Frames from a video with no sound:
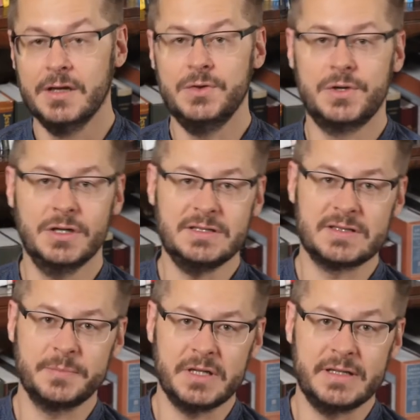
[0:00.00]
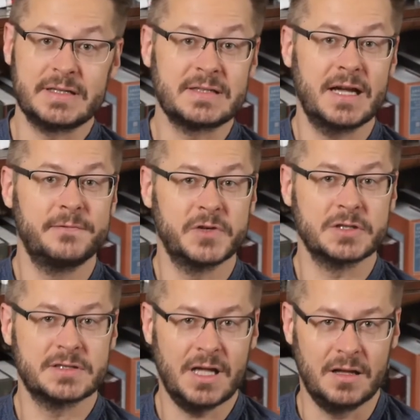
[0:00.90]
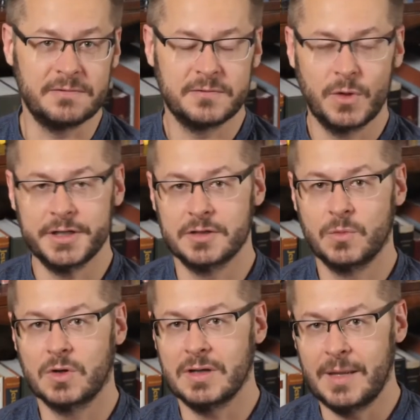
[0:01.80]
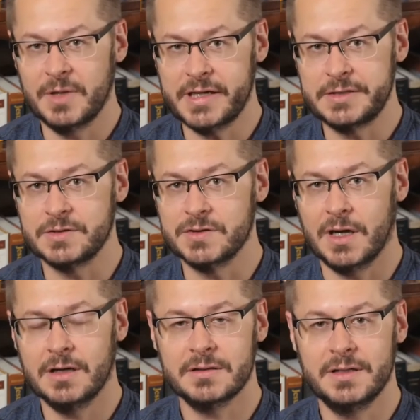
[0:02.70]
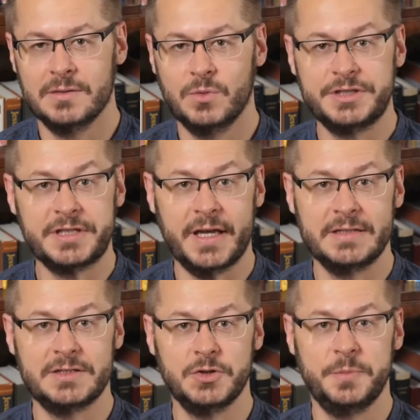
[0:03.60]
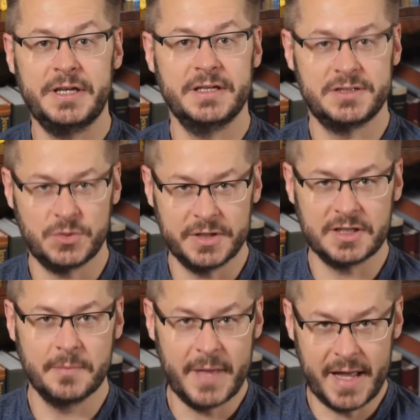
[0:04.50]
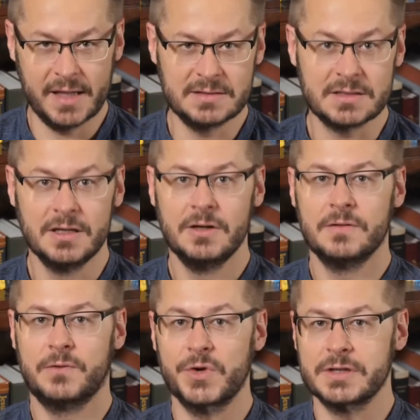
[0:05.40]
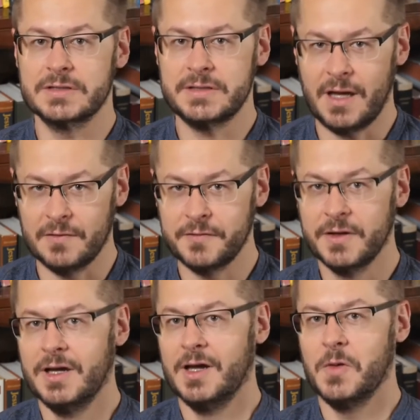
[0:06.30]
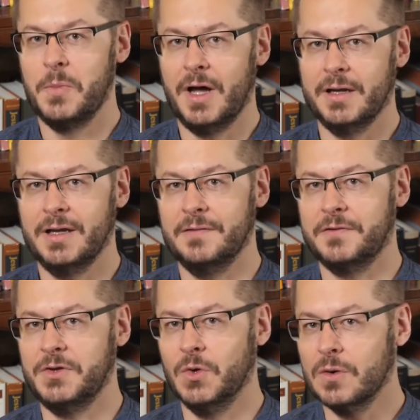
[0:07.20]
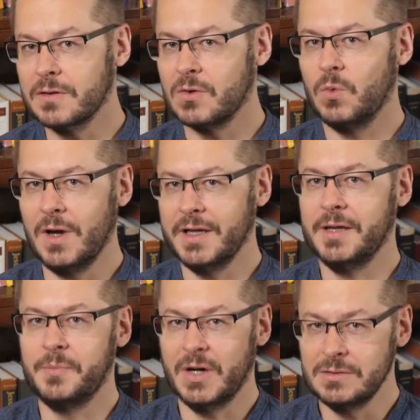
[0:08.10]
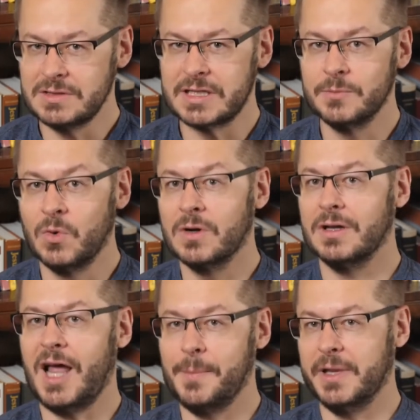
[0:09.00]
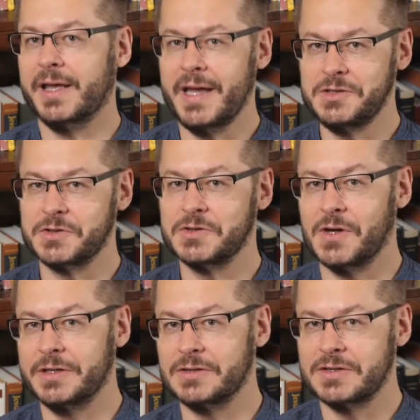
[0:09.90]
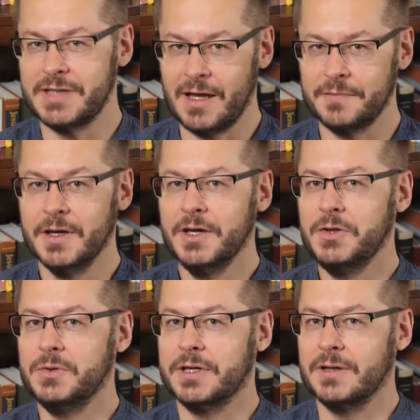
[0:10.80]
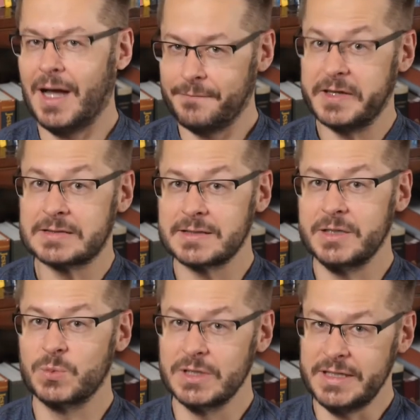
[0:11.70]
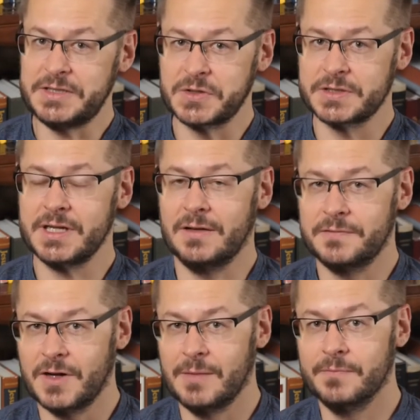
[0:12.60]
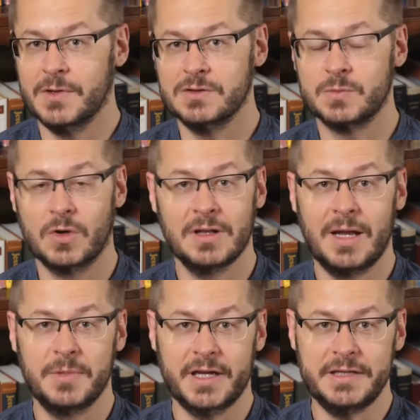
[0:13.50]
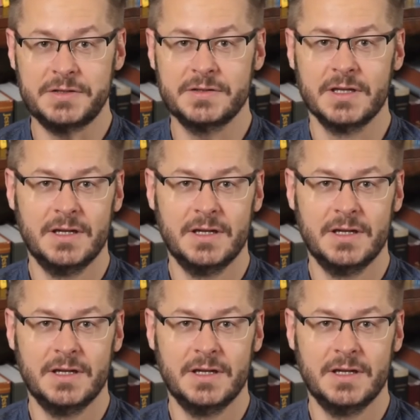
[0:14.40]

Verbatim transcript: You could simply decide for yourself what your moral obligations are, in which case you'd be issuing commands for yourself. But if you're the one imposing moral obligations on yourself, you can obviously release yourself from those moral obligations,